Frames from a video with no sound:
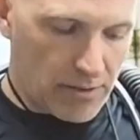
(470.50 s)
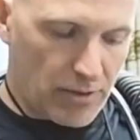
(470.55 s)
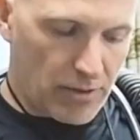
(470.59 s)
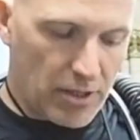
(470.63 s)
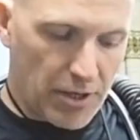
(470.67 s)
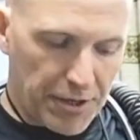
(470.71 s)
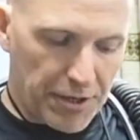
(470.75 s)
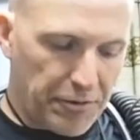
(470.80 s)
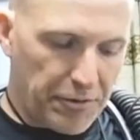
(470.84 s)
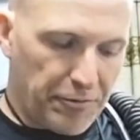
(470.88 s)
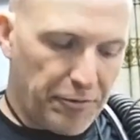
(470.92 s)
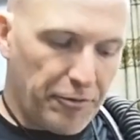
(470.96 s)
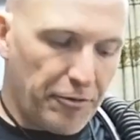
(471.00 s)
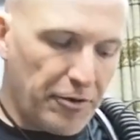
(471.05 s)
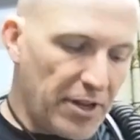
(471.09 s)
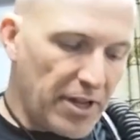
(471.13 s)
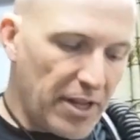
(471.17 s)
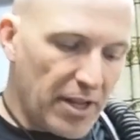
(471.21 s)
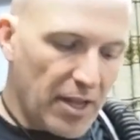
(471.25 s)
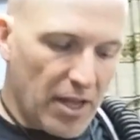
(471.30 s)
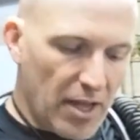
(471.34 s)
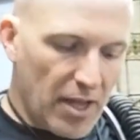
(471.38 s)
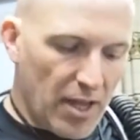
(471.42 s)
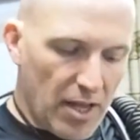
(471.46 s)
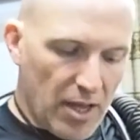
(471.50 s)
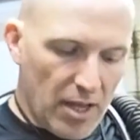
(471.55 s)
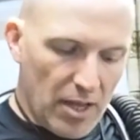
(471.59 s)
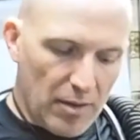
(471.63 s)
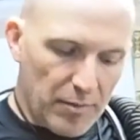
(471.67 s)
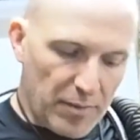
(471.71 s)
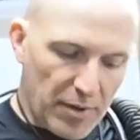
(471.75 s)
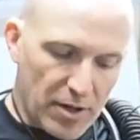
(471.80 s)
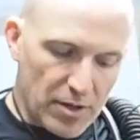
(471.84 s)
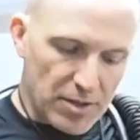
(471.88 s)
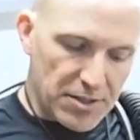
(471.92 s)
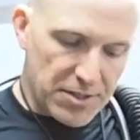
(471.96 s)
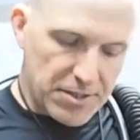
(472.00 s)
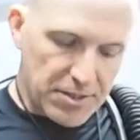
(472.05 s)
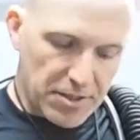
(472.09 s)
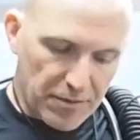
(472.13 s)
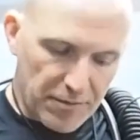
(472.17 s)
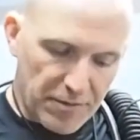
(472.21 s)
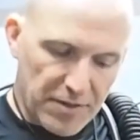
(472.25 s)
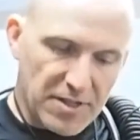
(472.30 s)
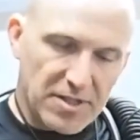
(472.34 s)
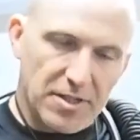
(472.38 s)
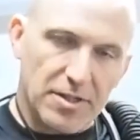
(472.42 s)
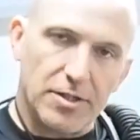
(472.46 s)
cut it free because
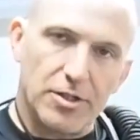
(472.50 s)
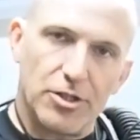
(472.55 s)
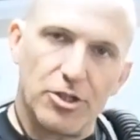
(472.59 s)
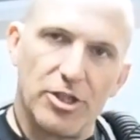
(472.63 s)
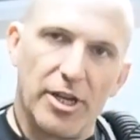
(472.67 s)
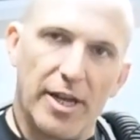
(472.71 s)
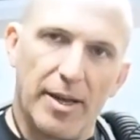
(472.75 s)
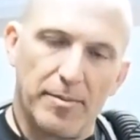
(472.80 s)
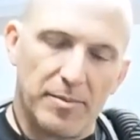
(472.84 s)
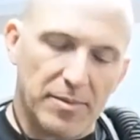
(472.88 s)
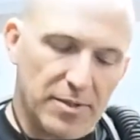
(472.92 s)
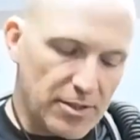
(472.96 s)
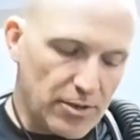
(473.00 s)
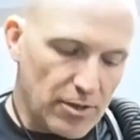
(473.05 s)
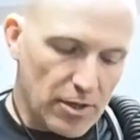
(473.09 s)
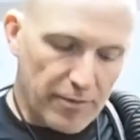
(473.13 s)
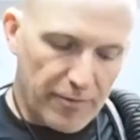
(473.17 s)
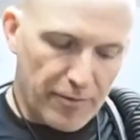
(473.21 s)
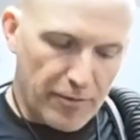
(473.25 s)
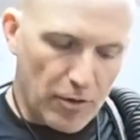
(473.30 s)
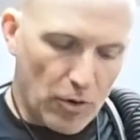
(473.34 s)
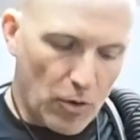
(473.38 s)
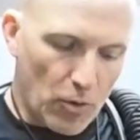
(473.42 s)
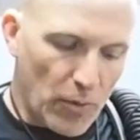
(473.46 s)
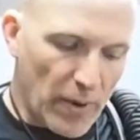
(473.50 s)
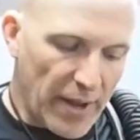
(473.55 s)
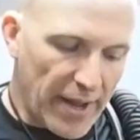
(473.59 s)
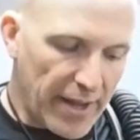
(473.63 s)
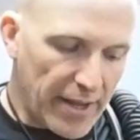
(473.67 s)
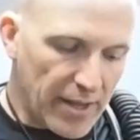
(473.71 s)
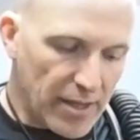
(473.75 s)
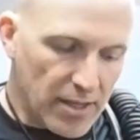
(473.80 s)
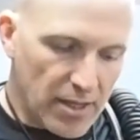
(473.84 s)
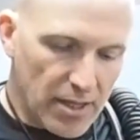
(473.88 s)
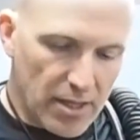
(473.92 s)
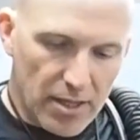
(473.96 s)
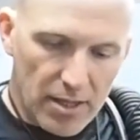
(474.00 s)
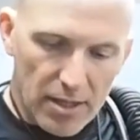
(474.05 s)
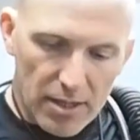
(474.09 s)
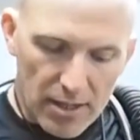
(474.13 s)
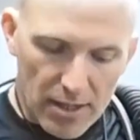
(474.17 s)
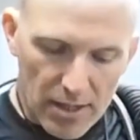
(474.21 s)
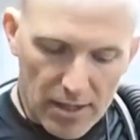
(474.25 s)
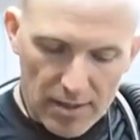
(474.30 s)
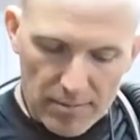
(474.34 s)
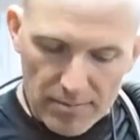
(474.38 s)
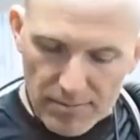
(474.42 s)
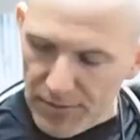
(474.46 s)
this is jammed. You have no way
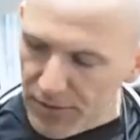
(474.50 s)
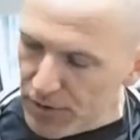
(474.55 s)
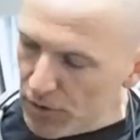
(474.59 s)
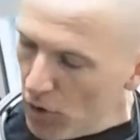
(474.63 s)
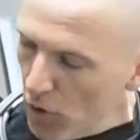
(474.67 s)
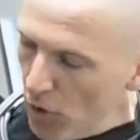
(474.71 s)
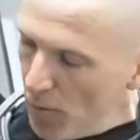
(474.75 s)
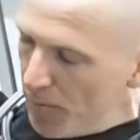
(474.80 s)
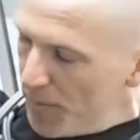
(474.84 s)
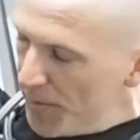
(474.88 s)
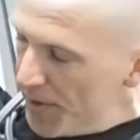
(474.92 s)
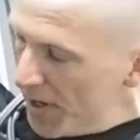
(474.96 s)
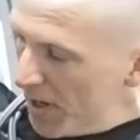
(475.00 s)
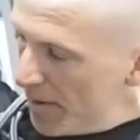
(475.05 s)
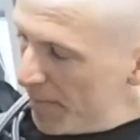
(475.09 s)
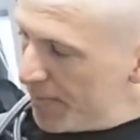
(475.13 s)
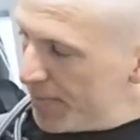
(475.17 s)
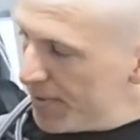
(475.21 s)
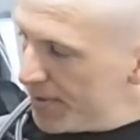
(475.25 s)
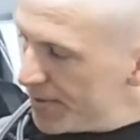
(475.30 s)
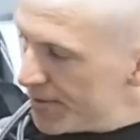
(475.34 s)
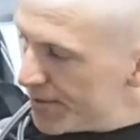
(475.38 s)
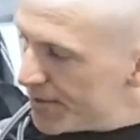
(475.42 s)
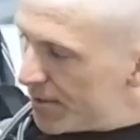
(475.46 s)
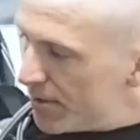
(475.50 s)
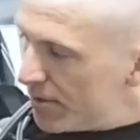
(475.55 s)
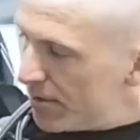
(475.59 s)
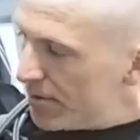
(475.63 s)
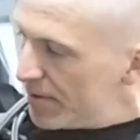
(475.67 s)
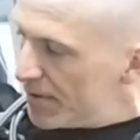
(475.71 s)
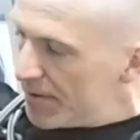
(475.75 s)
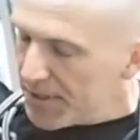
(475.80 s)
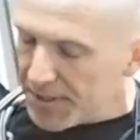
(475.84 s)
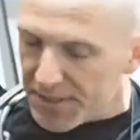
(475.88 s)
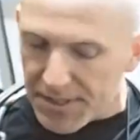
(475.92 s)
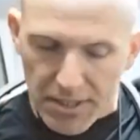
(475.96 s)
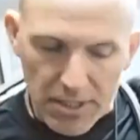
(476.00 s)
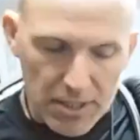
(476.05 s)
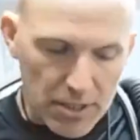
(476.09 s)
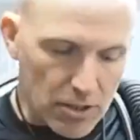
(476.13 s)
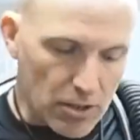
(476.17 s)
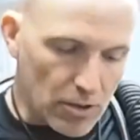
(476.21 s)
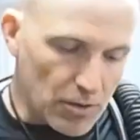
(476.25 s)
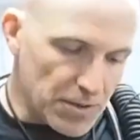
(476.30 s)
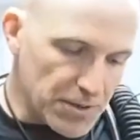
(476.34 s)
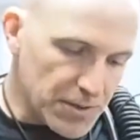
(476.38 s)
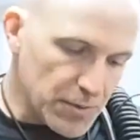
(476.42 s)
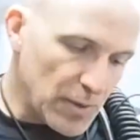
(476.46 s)
to open it up, so this can
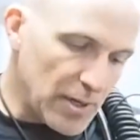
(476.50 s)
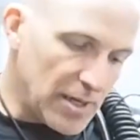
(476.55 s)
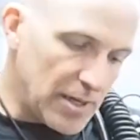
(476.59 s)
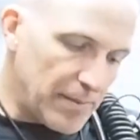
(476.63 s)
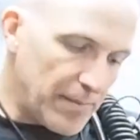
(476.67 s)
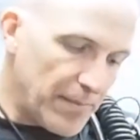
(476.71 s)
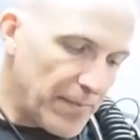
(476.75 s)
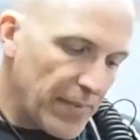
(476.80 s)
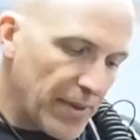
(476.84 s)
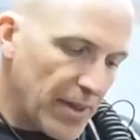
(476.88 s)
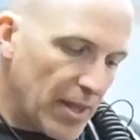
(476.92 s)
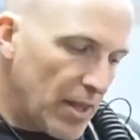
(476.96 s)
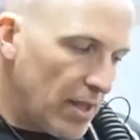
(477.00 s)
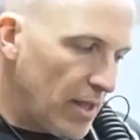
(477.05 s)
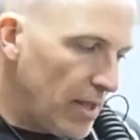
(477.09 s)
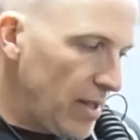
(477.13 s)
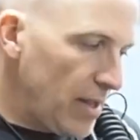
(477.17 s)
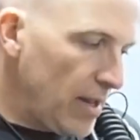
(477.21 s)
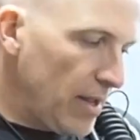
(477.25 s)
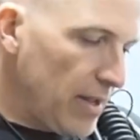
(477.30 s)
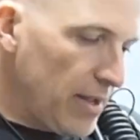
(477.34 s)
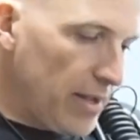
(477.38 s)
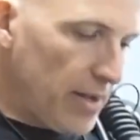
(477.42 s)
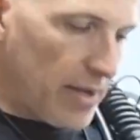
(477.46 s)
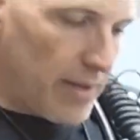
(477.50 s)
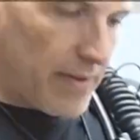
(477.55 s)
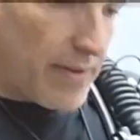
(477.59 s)
go as well. And